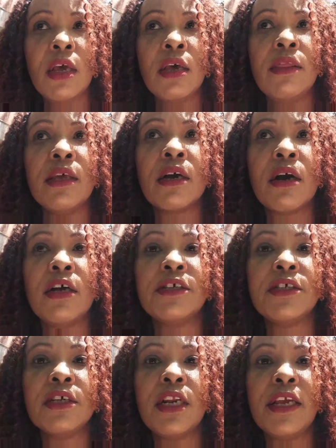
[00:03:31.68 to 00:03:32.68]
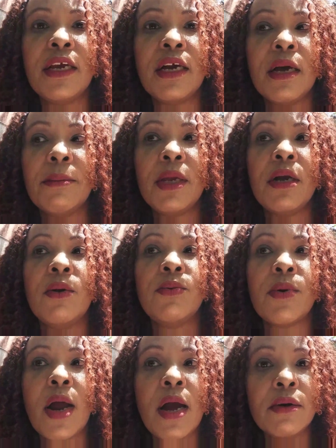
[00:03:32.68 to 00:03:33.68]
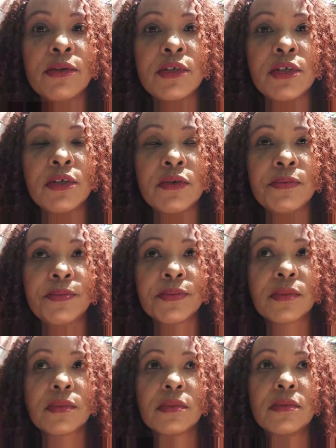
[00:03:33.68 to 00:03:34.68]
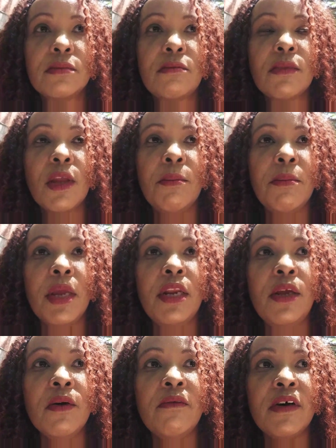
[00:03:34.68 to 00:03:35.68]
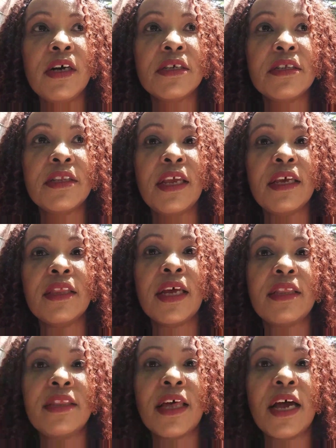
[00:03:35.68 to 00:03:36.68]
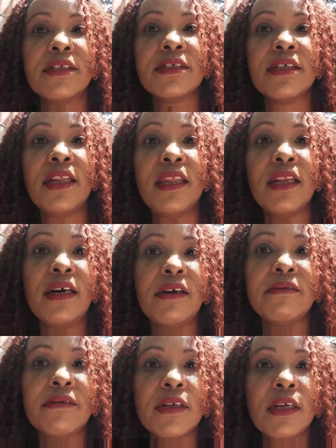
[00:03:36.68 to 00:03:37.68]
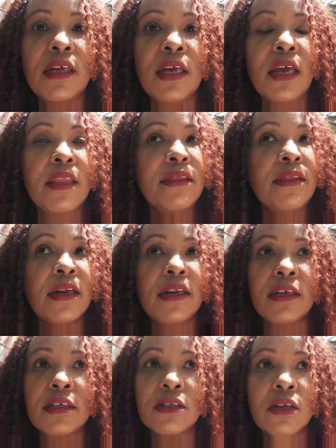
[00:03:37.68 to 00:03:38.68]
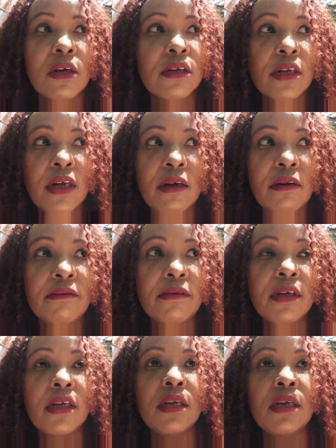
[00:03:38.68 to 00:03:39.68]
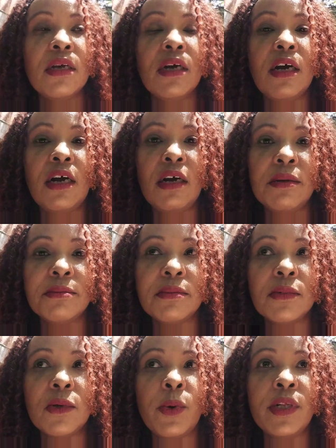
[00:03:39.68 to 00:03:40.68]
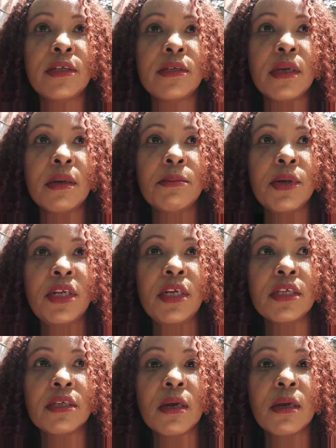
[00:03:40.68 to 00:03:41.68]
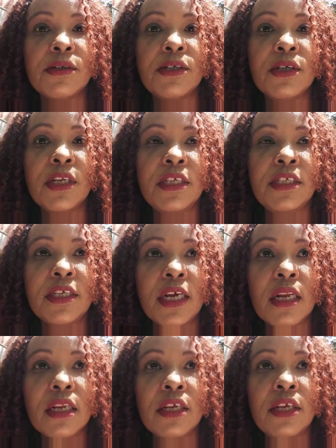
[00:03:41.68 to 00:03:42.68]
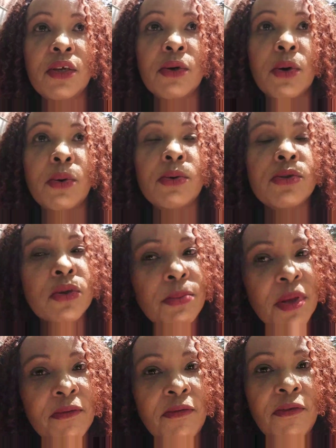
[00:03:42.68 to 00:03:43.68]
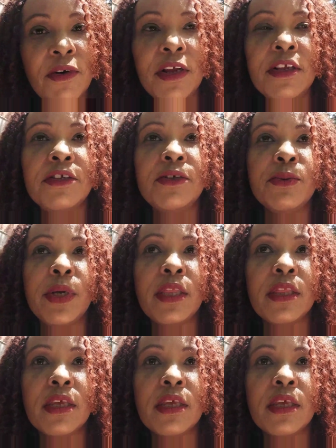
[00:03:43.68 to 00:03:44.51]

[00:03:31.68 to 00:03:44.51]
they're constantly coming around you. Many of us think that that's love. That is not love. When somebody is constantly telling you who to be friends with,